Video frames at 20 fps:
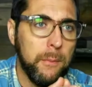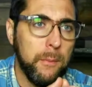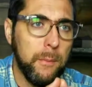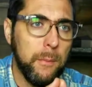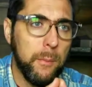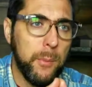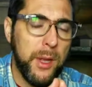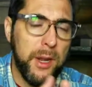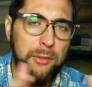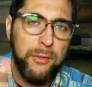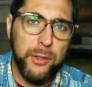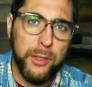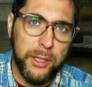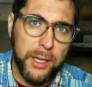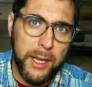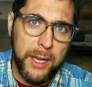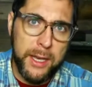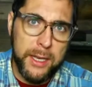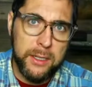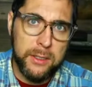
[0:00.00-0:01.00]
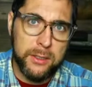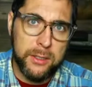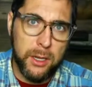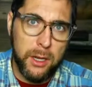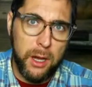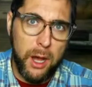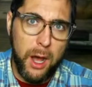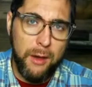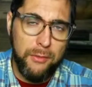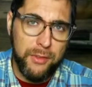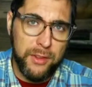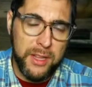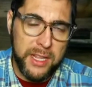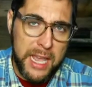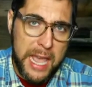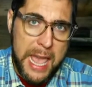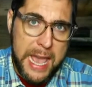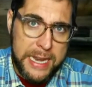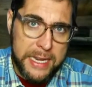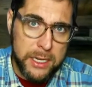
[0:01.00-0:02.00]
pedophilia is often the
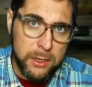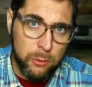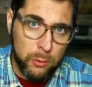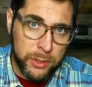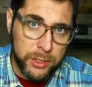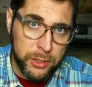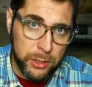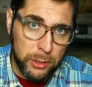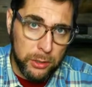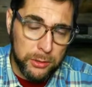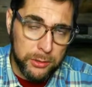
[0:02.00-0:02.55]
end result